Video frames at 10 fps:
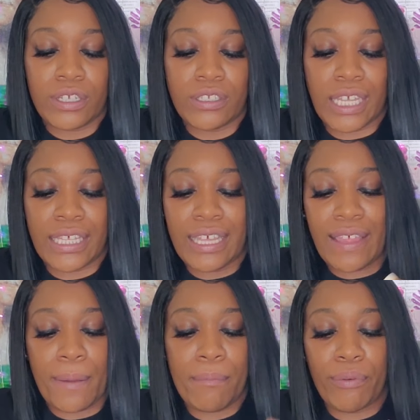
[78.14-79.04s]
just have to give
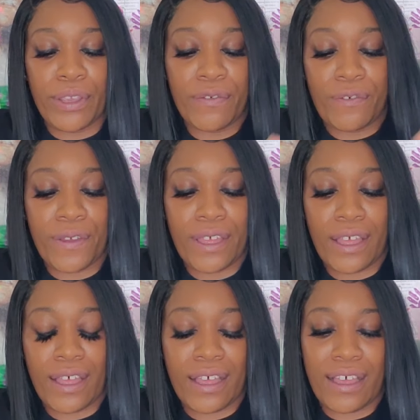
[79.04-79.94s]
that brief,
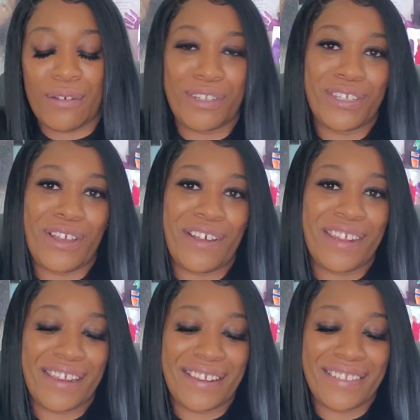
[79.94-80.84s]
uh, what do you call
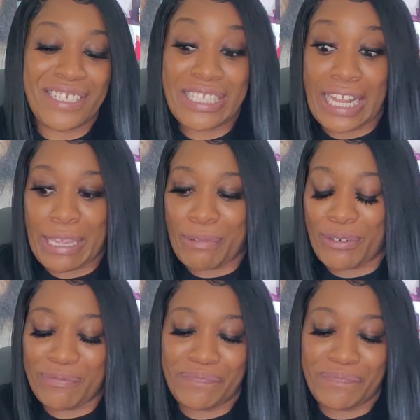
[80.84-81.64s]
that, disclaimer.